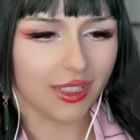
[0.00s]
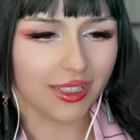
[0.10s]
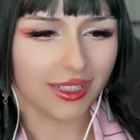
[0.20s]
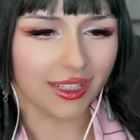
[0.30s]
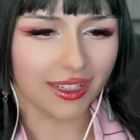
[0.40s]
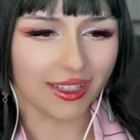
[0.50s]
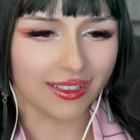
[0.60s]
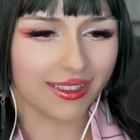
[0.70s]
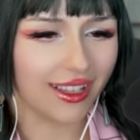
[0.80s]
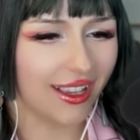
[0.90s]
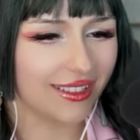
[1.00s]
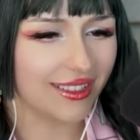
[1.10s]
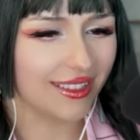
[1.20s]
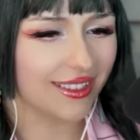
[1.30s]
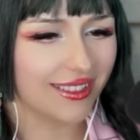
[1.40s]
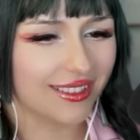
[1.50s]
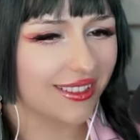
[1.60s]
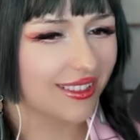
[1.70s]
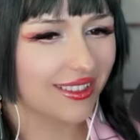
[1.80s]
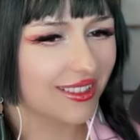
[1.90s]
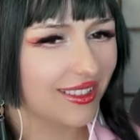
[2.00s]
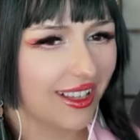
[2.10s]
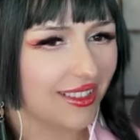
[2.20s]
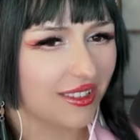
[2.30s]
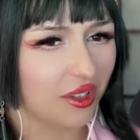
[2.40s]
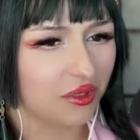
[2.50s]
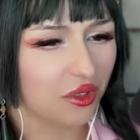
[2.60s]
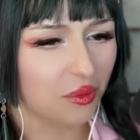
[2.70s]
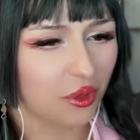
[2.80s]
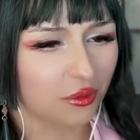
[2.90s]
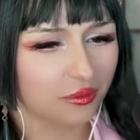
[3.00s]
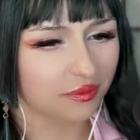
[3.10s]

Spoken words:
Yeah, that's not normal.